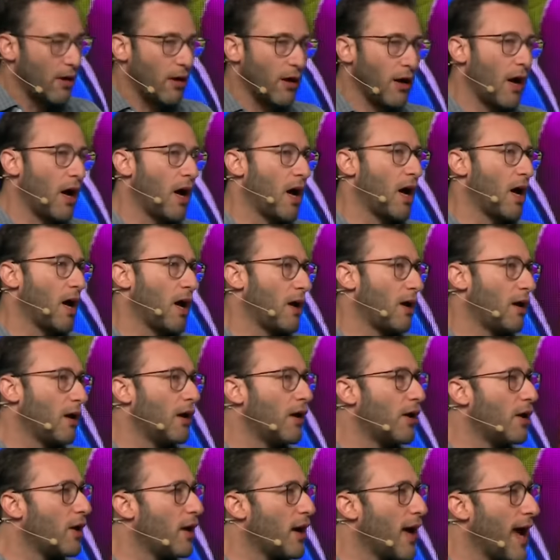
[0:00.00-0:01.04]
Uh,
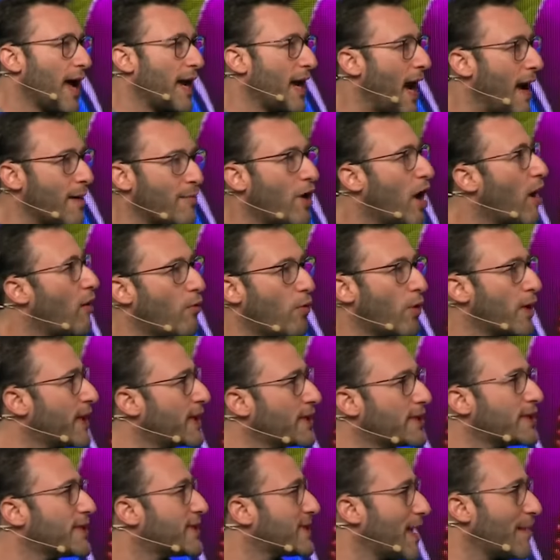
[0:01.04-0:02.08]
and I'm not willing
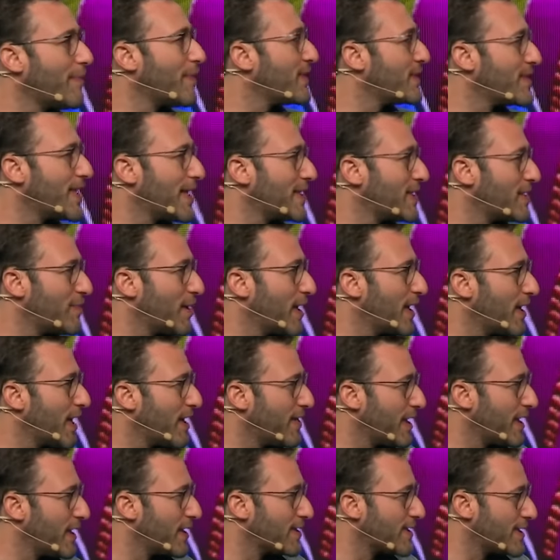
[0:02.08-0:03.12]
to step into that debate. I
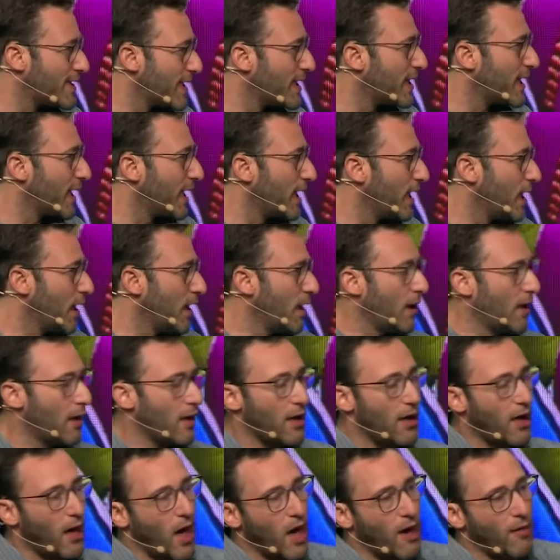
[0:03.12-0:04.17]
think it's silly.
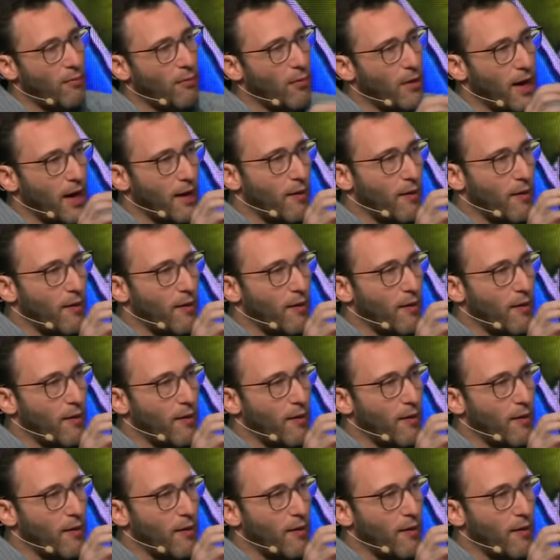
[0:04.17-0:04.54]
Um,